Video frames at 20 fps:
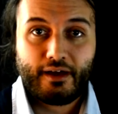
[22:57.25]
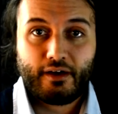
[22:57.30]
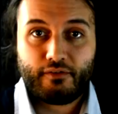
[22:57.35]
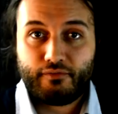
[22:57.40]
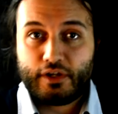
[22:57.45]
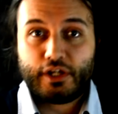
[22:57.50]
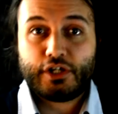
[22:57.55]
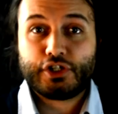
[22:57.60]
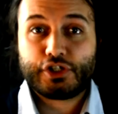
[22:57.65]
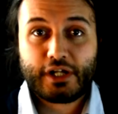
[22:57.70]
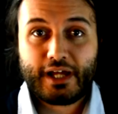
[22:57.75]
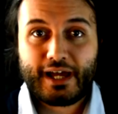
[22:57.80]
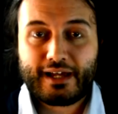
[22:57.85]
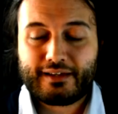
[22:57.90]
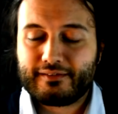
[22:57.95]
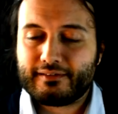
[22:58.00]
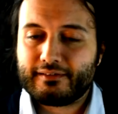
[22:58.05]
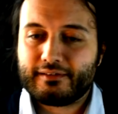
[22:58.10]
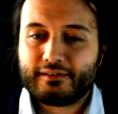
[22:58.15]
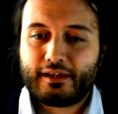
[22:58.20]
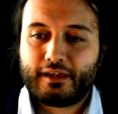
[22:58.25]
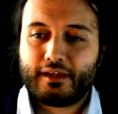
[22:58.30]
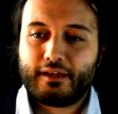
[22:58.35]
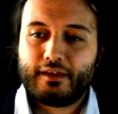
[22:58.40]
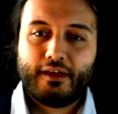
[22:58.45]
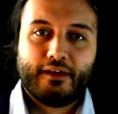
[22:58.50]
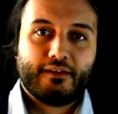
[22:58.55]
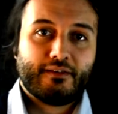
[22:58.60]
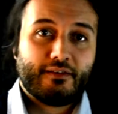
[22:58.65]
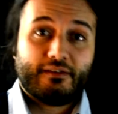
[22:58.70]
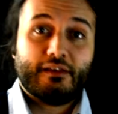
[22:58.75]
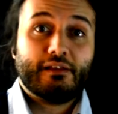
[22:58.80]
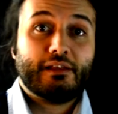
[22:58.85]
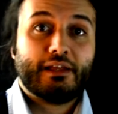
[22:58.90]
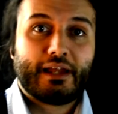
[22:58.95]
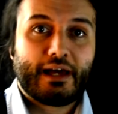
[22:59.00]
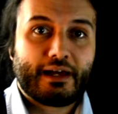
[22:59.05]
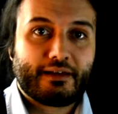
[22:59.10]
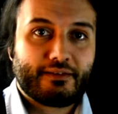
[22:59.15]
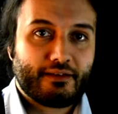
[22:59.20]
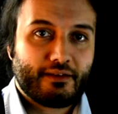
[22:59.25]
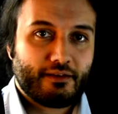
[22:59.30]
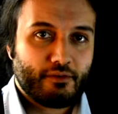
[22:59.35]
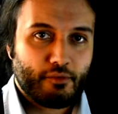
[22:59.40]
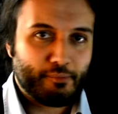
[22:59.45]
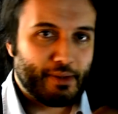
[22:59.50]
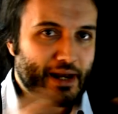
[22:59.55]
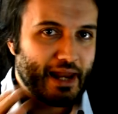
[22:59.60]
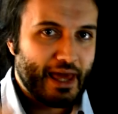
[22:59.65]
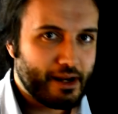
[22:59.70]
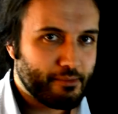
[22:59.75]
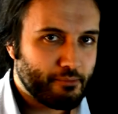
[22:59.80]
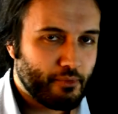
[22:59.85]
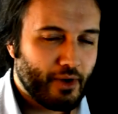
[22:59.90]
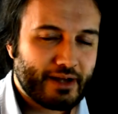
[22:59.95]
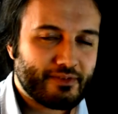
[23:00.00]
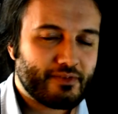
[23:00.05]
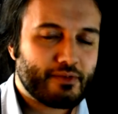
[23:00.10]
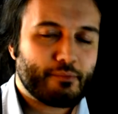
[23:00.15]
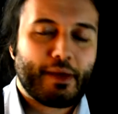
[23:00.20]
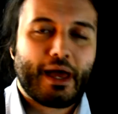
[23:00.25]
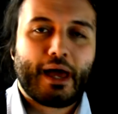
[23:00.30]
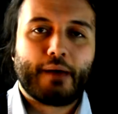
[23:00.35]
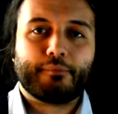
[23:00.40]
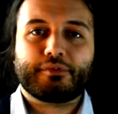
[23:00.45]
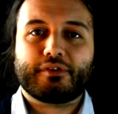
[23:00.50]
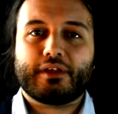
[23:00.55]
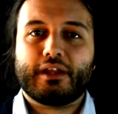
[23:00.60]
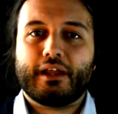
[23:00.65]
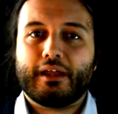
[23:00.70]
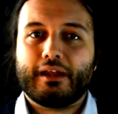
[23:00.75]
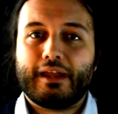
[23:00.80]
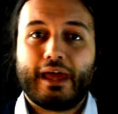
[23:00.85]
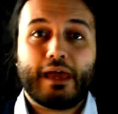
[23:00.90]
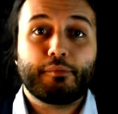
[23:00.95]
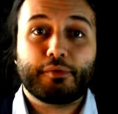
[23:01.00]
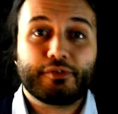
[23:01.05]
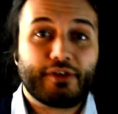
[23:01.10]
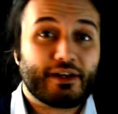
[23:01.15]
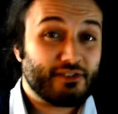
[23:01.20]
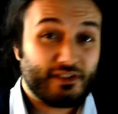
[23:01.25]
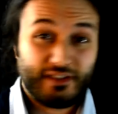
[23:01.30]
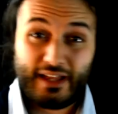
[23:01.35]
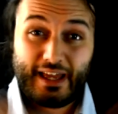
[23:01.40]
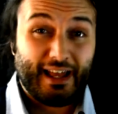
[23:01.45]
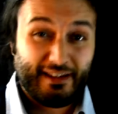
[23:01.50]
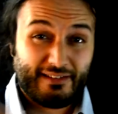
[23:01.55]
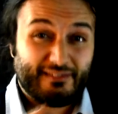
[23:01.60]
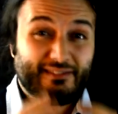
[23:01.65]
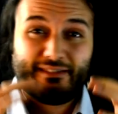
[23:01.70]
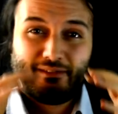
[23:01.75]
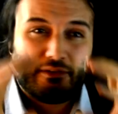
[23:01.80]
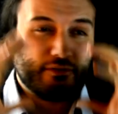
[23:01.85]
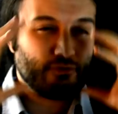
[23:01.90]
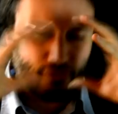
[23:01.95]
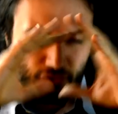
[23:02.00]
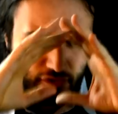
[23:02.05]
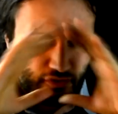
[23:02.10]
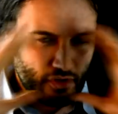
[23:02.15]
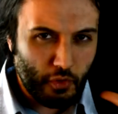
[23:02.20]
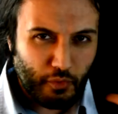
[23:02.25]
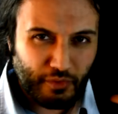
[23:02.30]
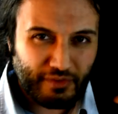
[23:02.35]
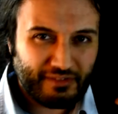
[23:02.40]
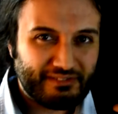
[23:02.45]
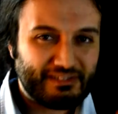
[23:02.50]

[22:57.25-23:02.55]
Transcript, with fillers: a Venetian accent, a Sicilian accent, or Palermo accent perhaps, and a Naples accent. They are so